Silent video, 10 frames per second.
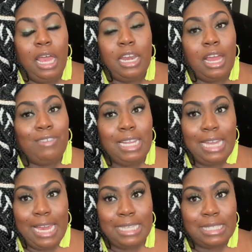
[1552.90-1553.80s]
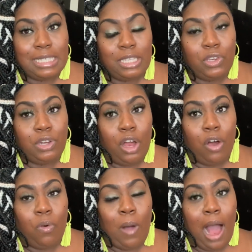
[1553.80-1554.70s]
nevertheless, you
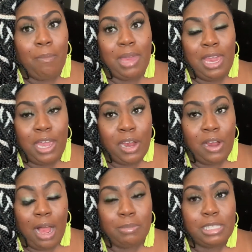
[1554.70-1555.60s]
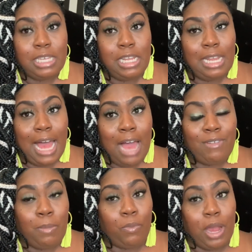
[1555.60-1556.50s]
know, I'm here. I'm still alive.
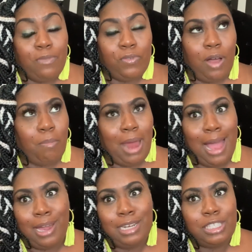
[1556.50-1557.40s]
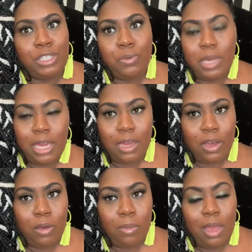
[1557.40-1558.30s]
I'm grateful. I'm not going to sue
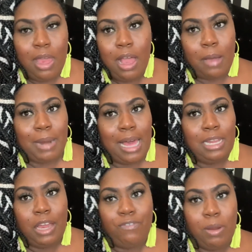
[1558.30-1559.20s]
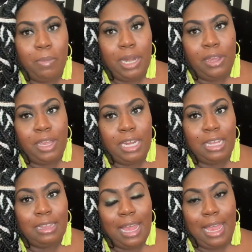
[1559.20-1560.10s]
him. I'm not looking for money or
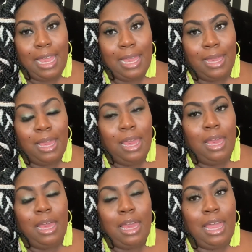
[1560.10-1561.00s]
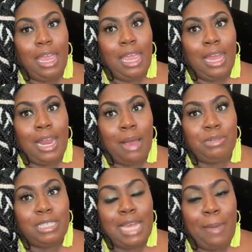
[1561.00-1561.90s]
anything. And I'm
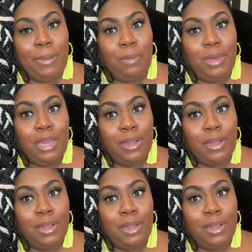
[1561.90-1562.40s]
just happy to be